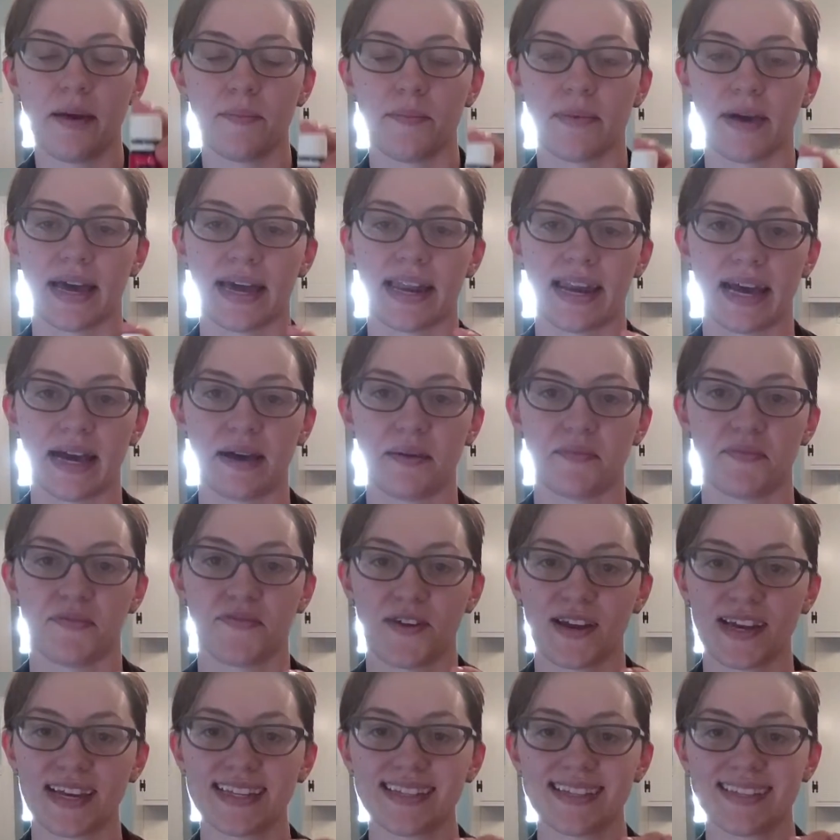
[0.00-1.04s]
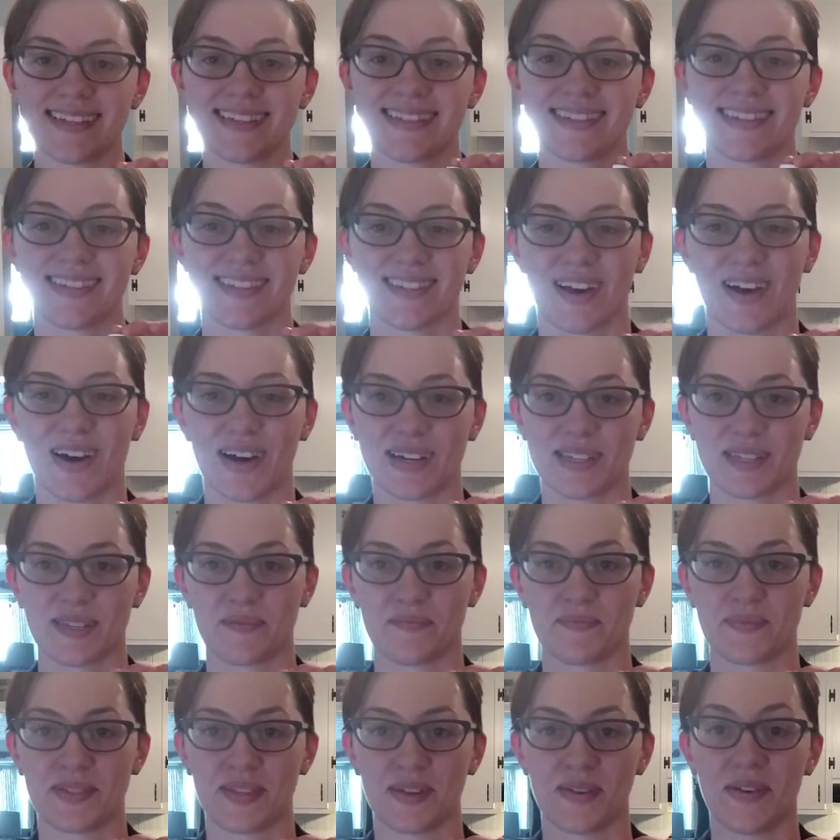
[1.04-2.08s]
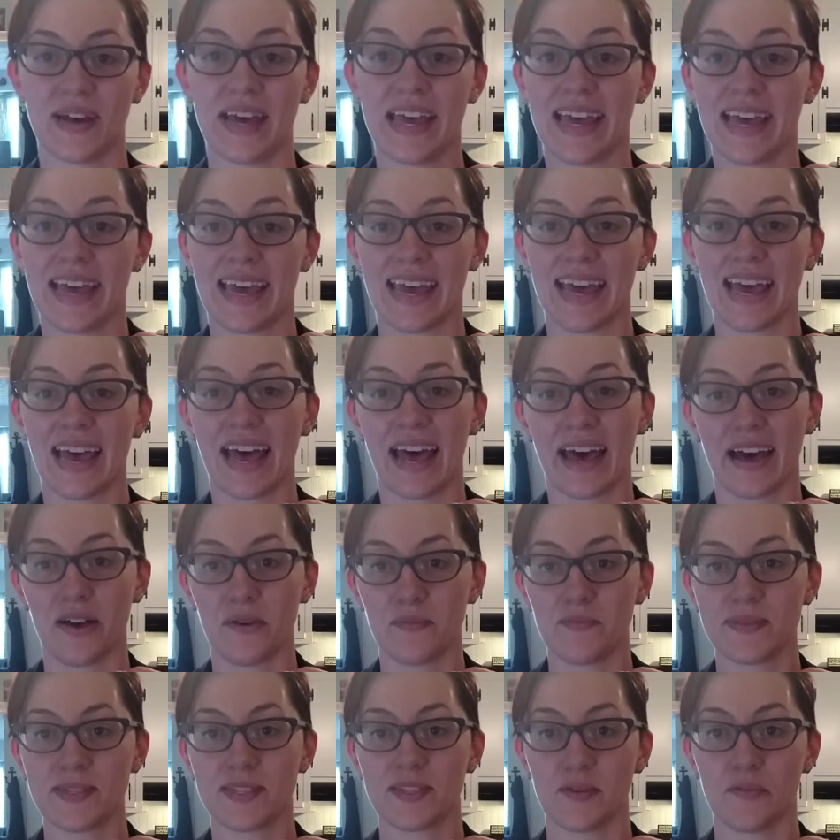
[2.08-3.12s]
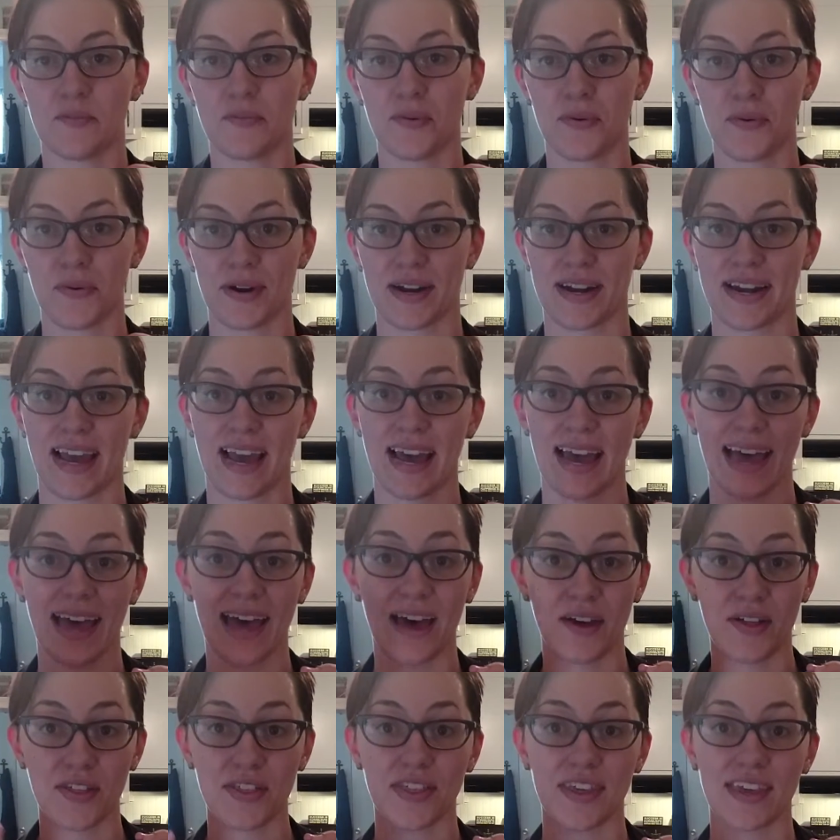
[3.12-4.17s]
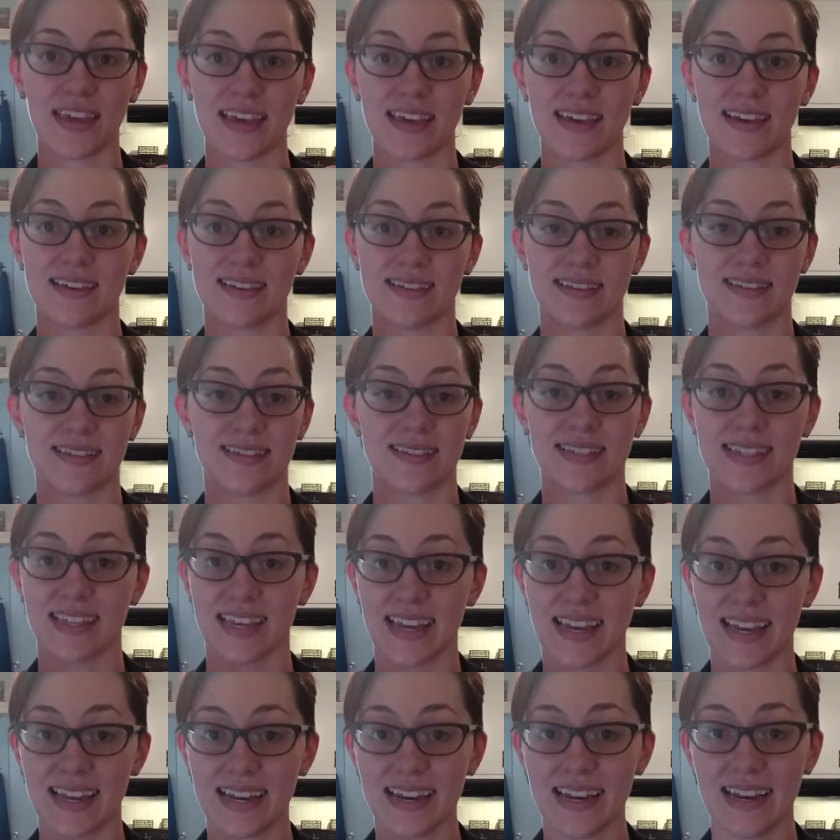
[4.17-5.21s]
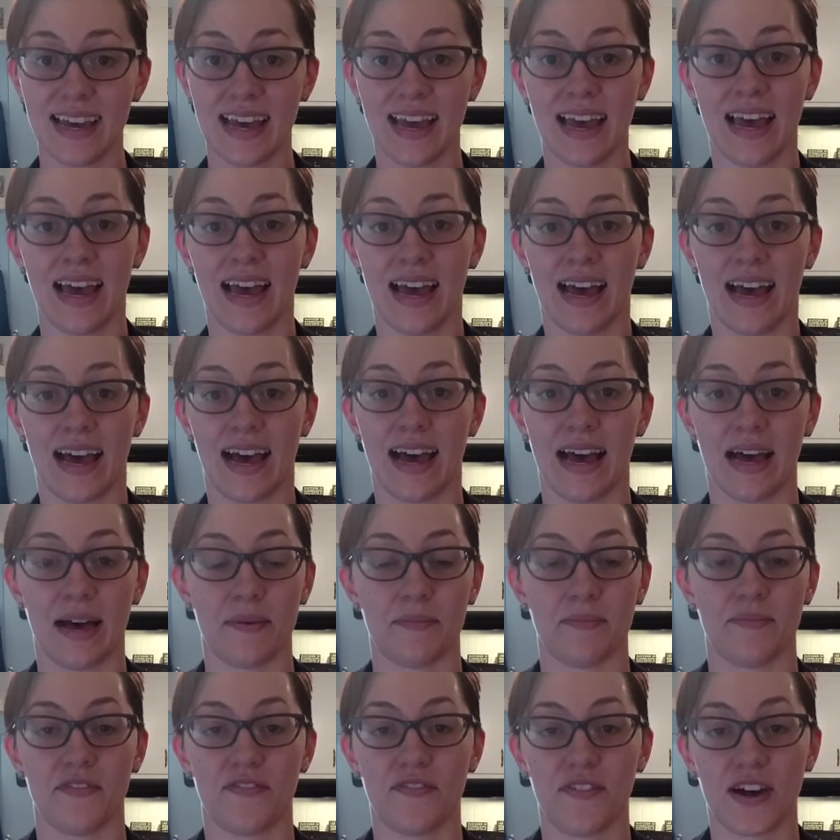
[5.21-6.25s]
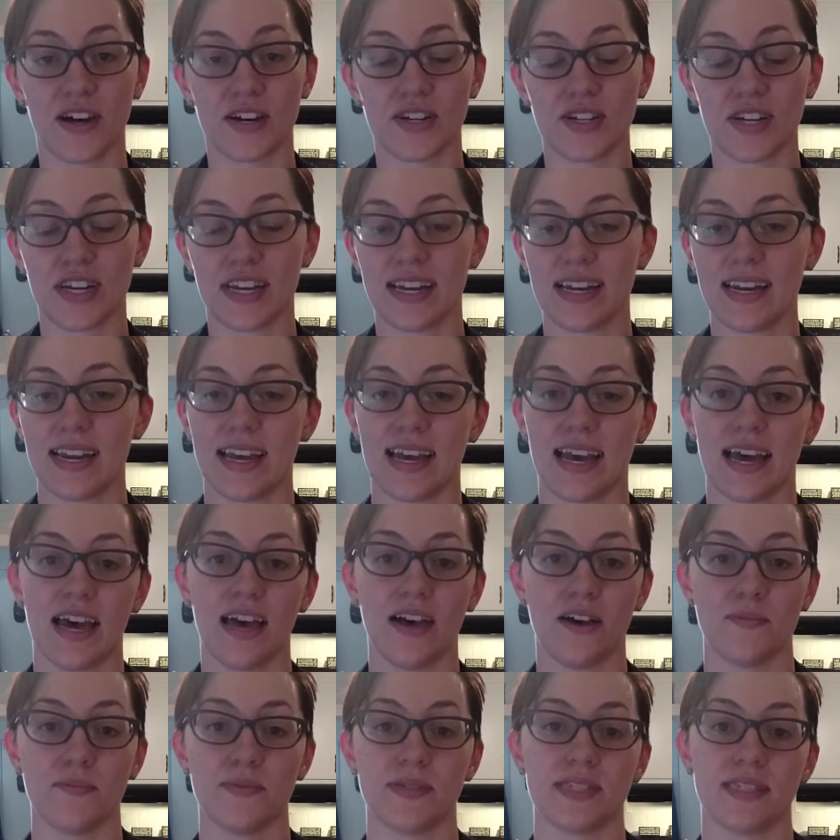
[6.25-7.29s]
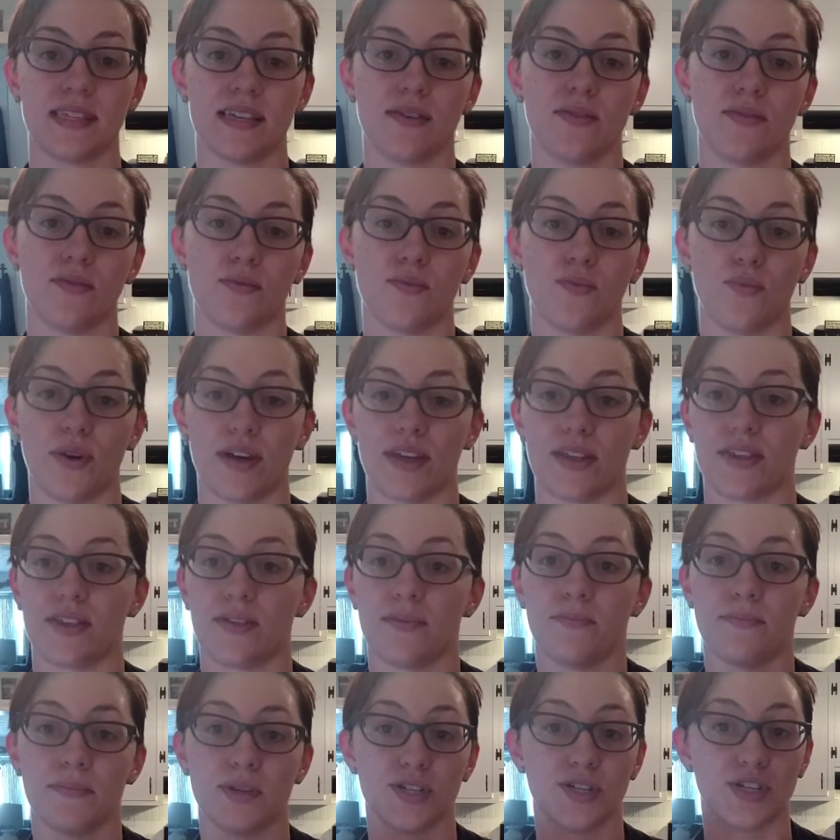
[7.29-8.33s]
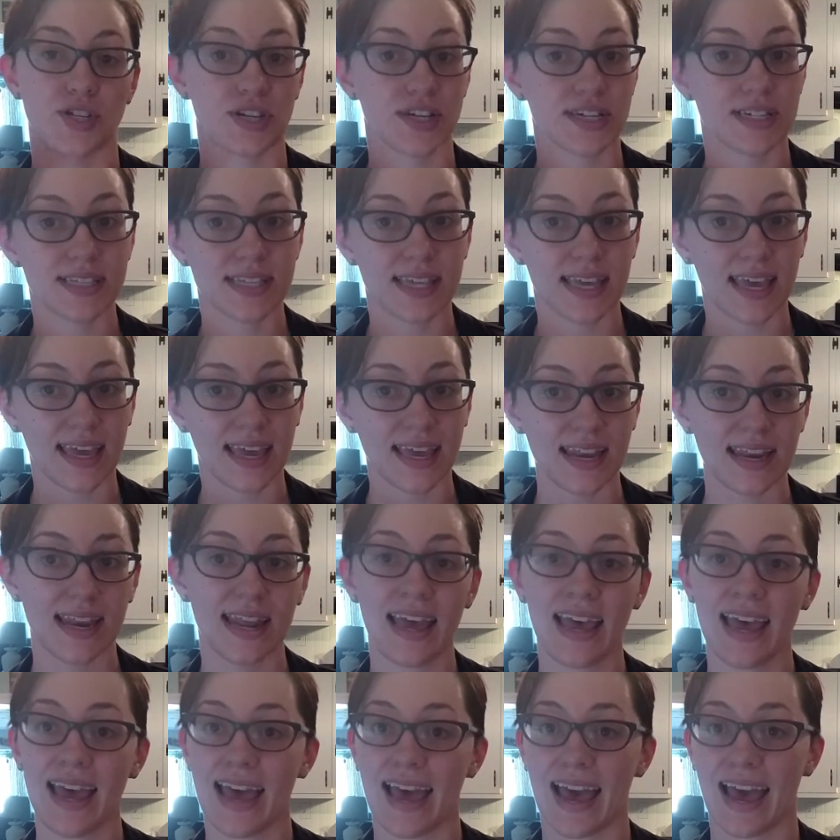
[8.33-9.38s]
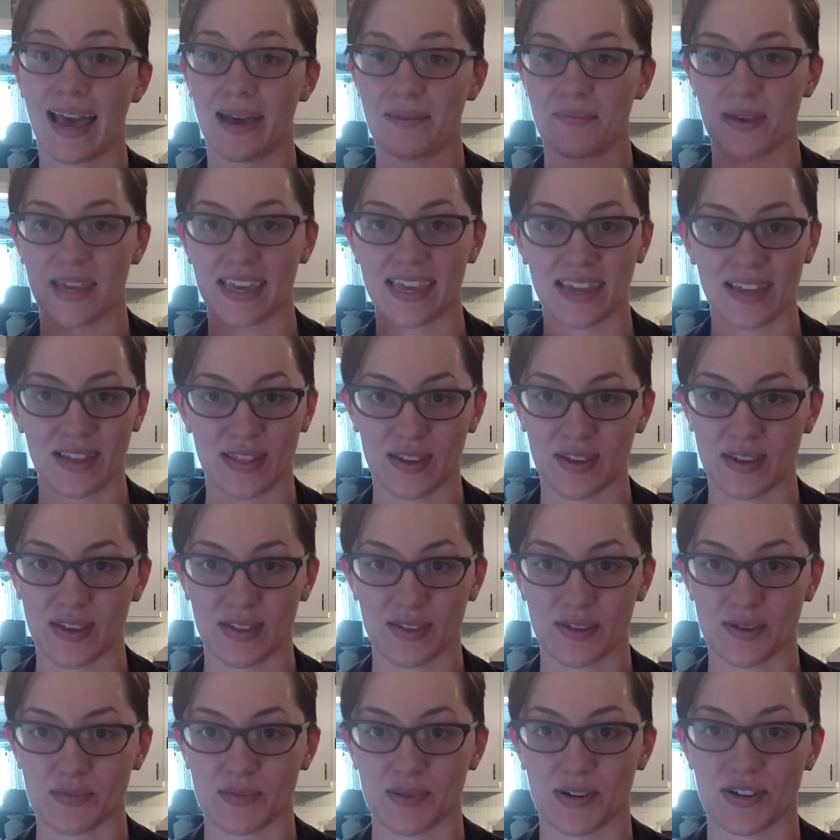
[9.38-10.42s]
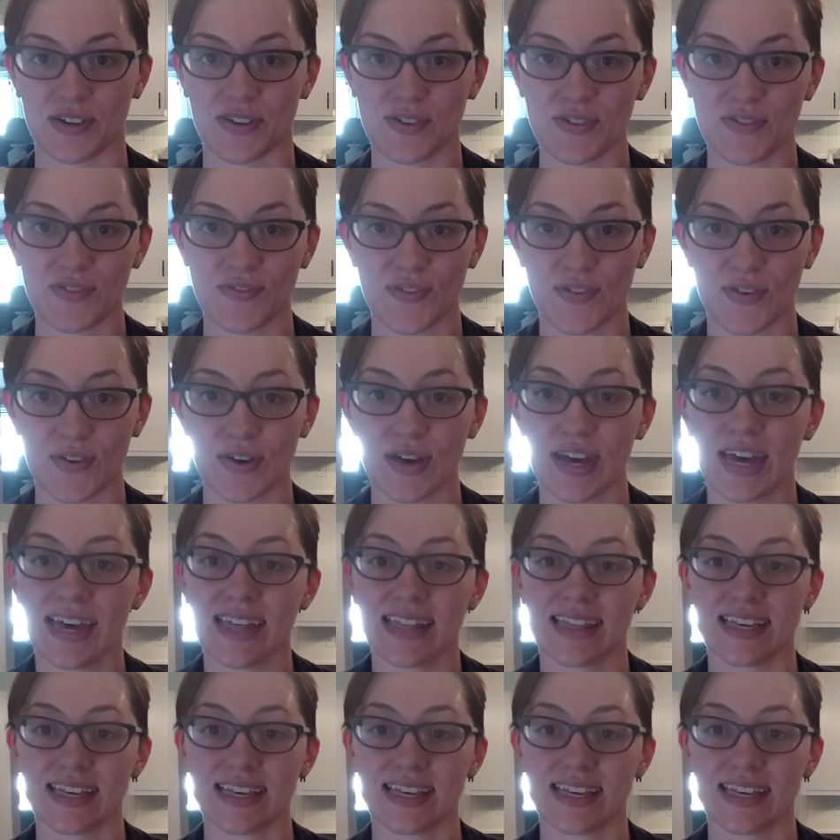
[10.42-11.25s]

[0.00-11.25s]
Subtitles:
But frankincense is awesome. So it helps support a healthy skin function. It helps with mature skin, at making it look a little more youthful.